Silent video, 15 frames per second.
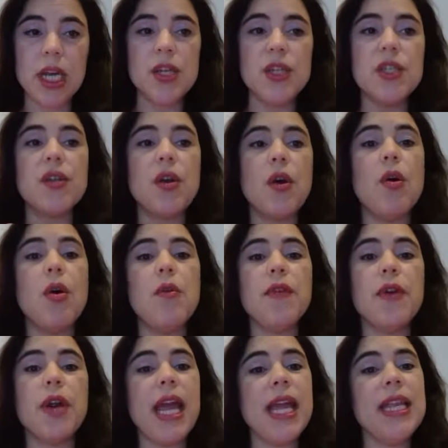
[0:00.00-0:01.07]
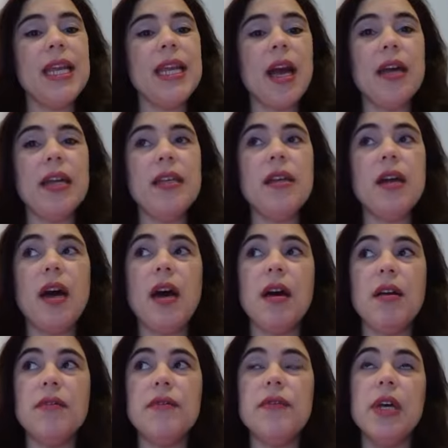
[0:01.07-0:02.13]
So for any kind
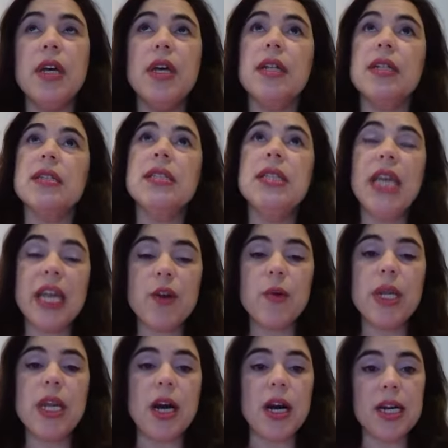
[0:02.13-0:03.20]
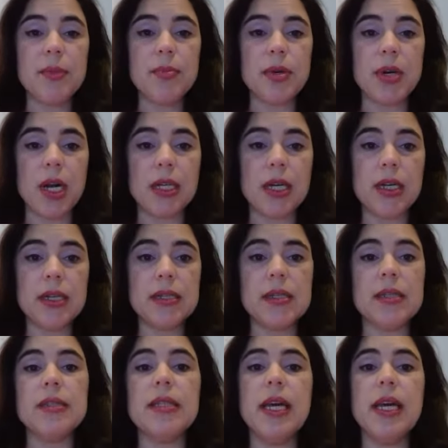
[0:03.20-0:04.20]
of liquid eye product,